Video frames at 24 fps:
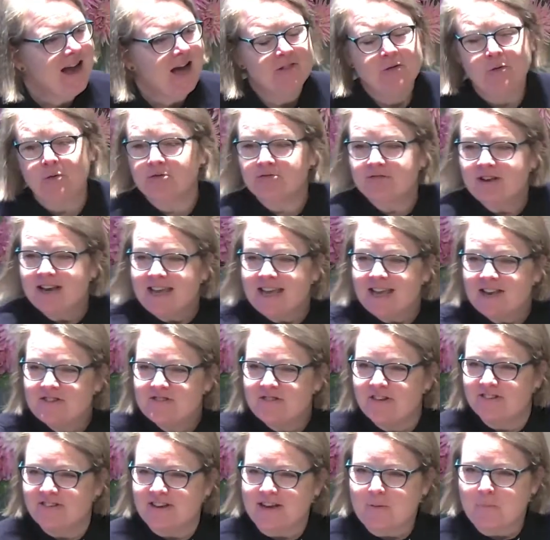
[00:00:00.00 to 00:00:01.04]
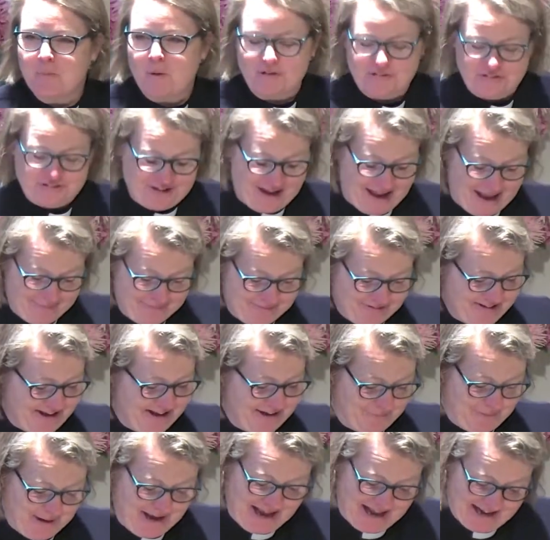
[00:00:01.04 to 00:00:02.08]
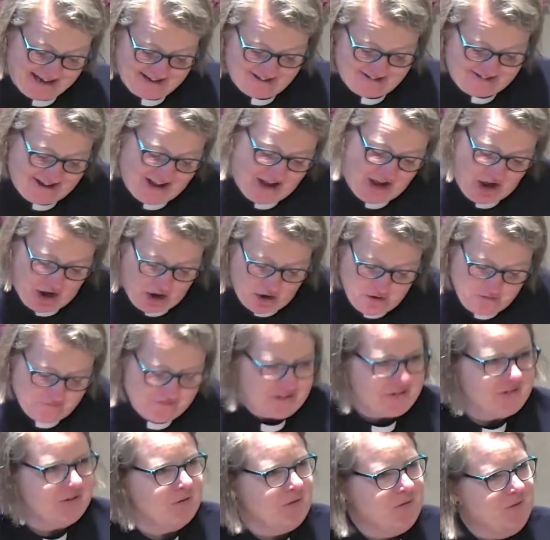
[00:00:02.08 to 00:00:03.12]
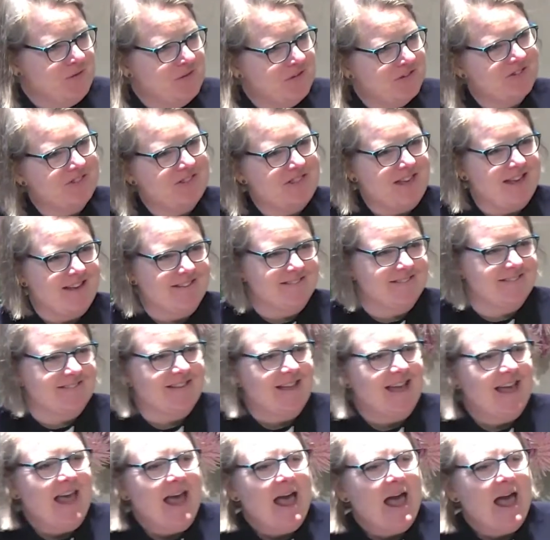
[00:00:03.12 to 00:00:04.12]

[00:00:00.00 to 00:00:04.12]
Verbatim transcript: I thought it was really interesting in what Sam said, and we hadn't overtalked this,